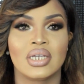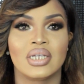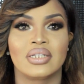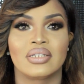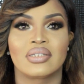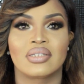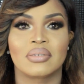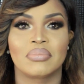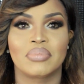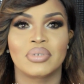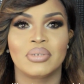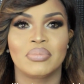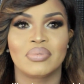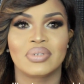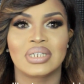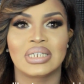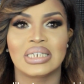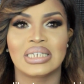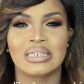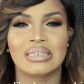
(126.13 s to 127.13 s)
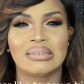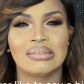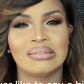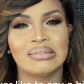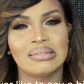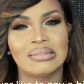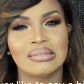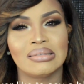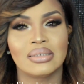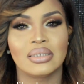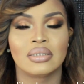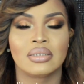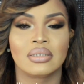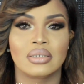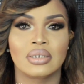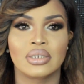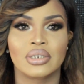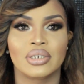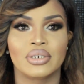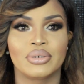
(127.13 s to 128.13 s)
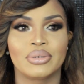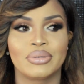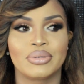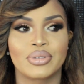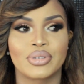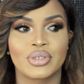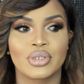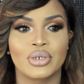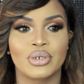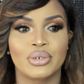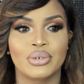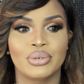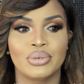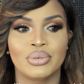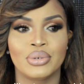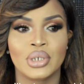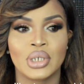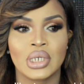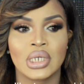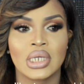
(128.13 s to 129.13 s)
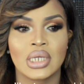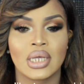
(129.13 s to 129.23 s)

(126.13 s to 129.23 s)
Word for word: And some people are like, you know, so,